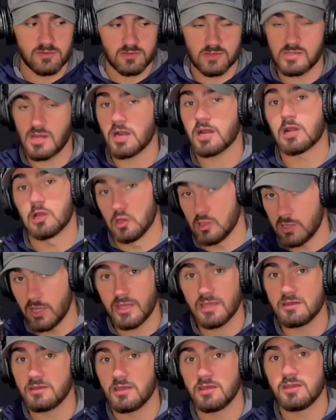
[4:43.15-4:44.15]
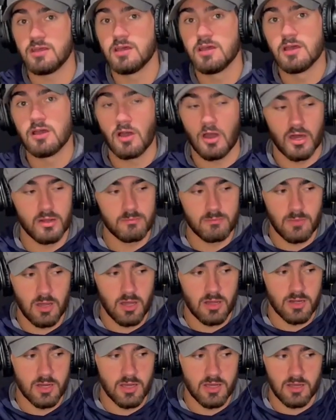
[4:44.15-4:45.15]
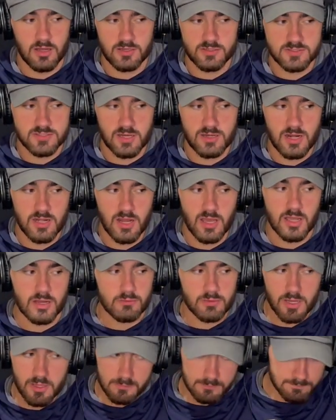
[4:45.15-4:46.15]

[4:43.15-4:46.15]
He's not gonna look like he did on Sunday night, right?